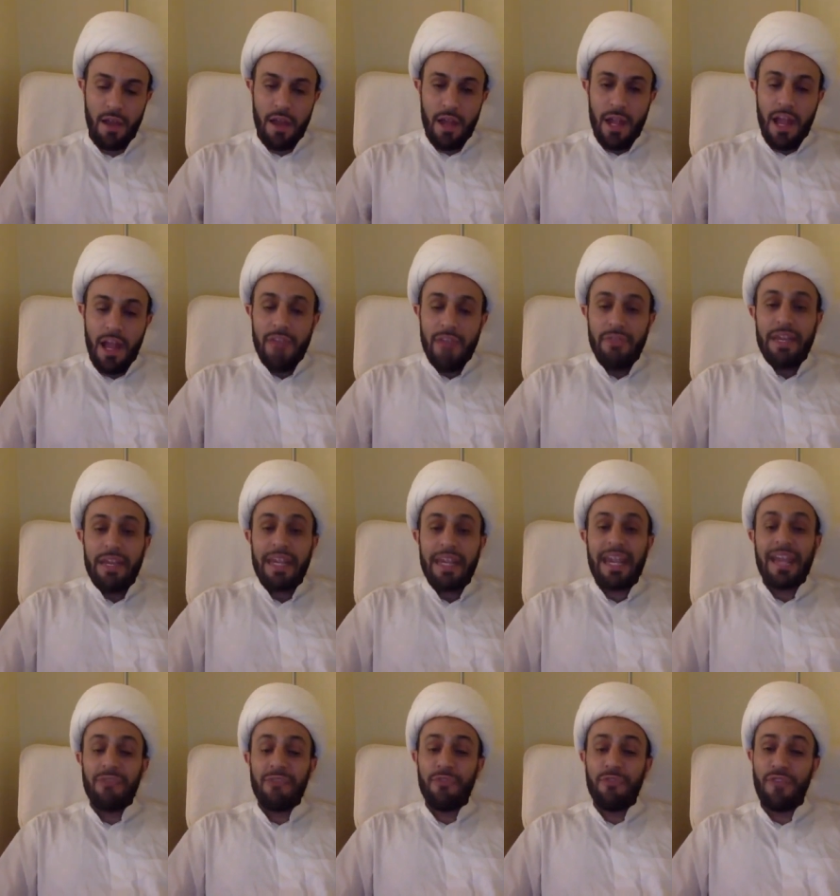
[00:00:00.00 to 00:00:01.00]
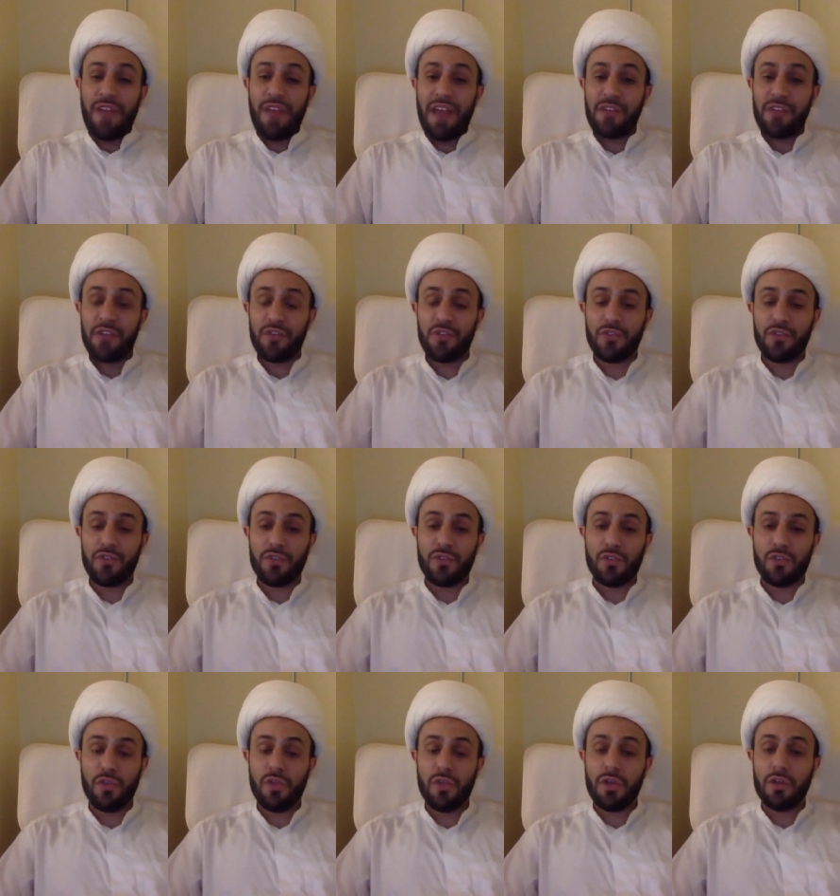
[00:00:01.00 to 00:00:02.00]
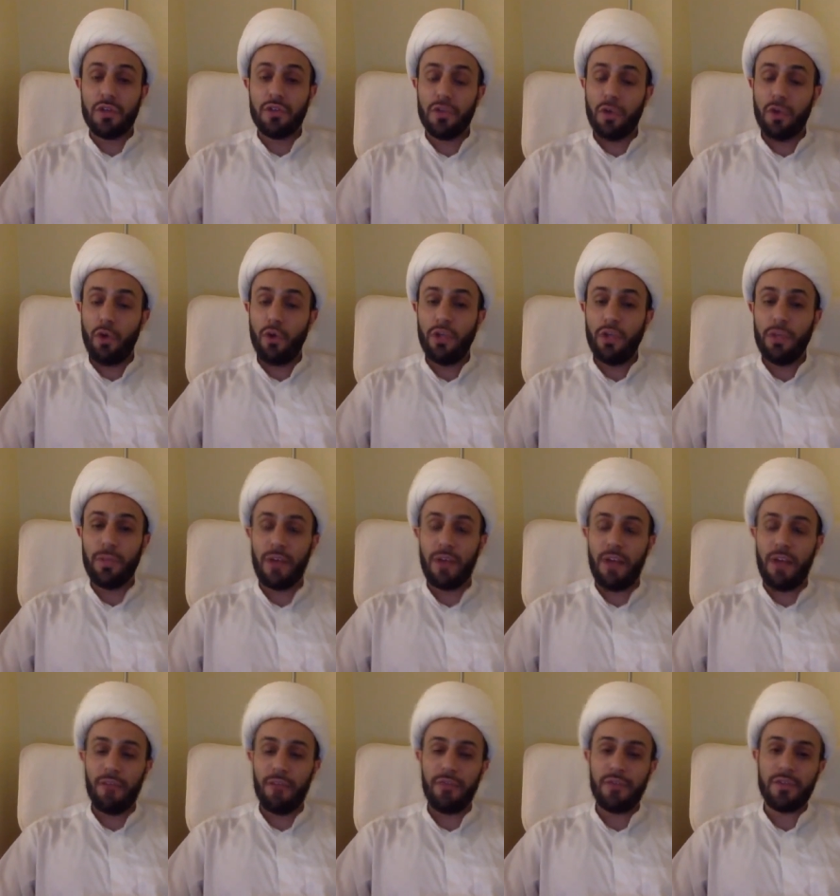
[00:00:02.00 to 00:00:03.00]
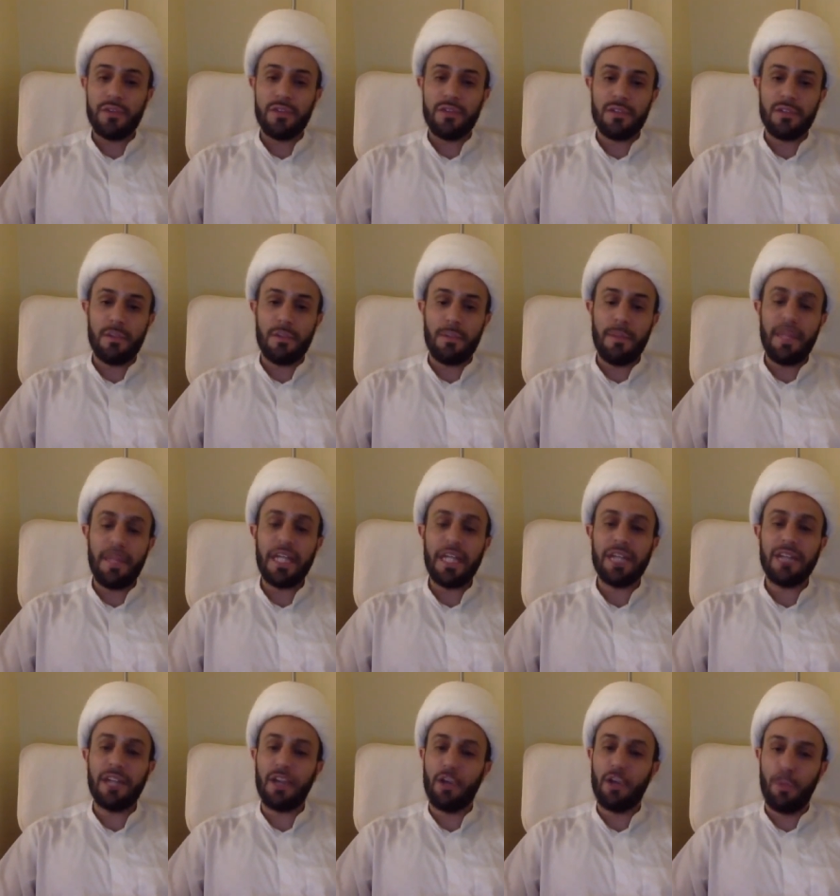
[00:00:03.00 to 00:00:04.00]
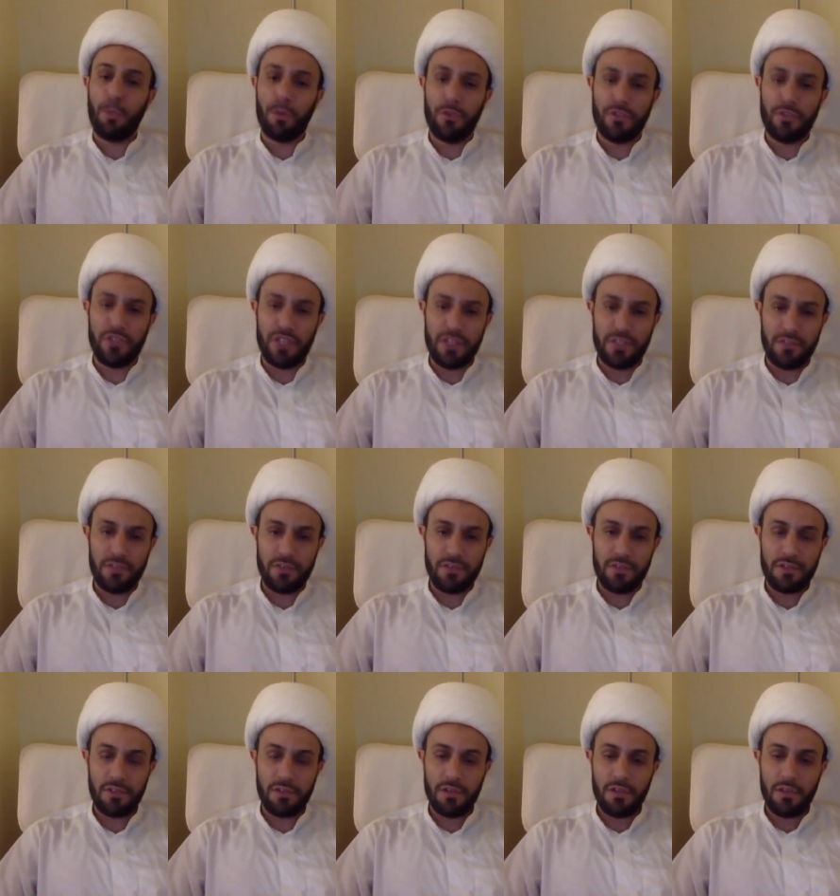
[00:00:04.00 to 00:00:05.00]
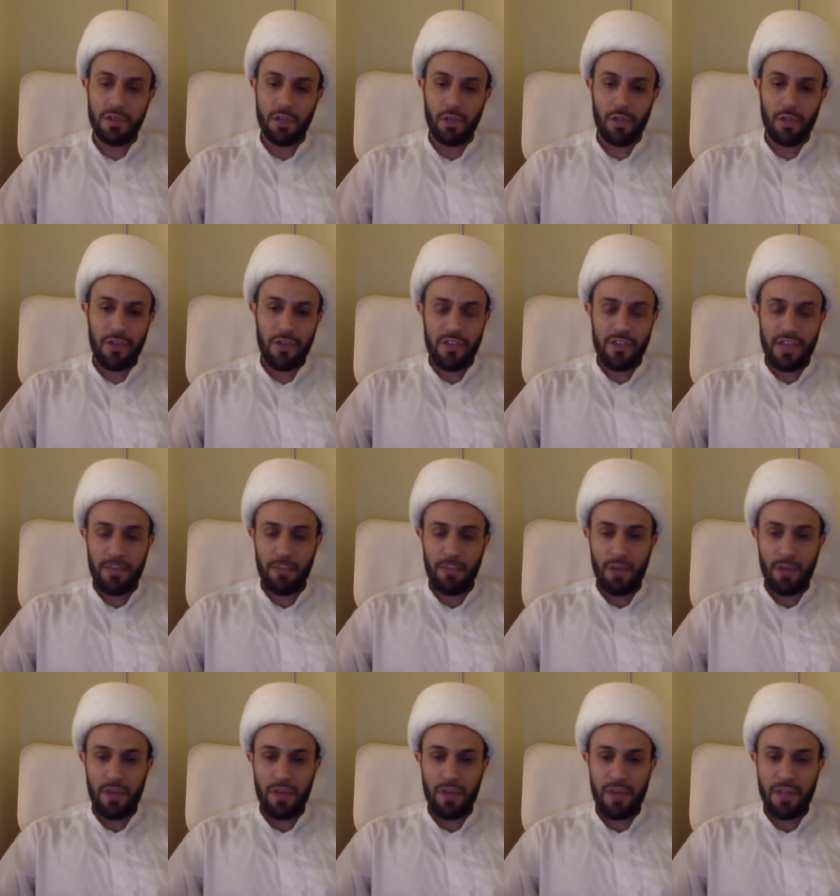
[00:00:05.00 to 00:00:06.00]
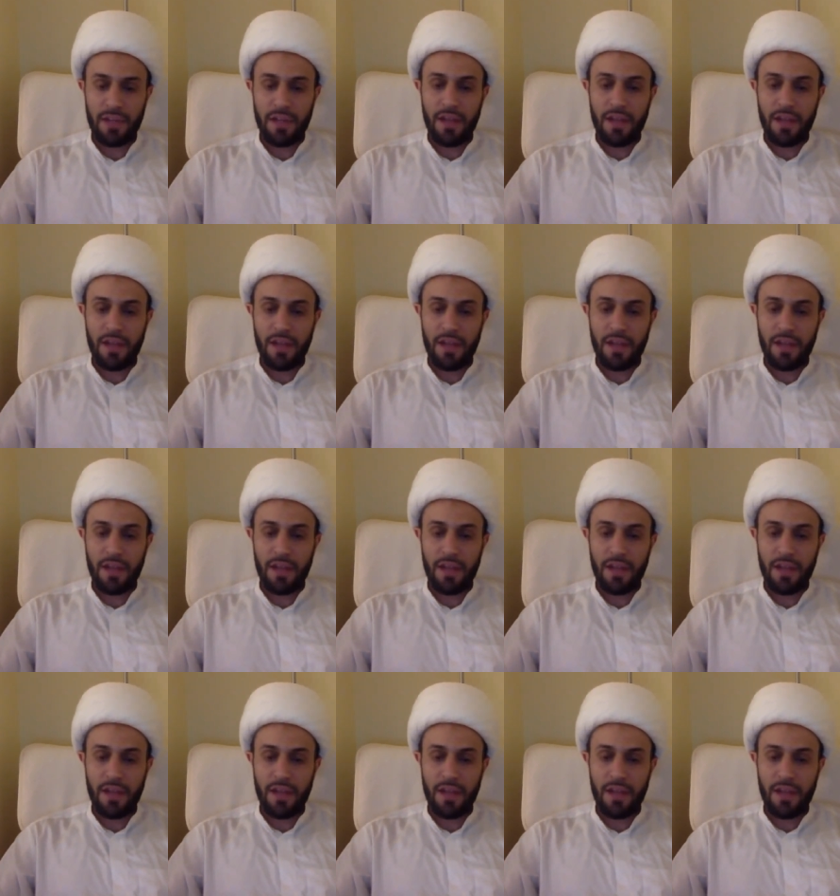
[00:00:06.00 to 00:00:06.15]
and they confessed to the Holy Prophet many terrible sins. You know, in the same way that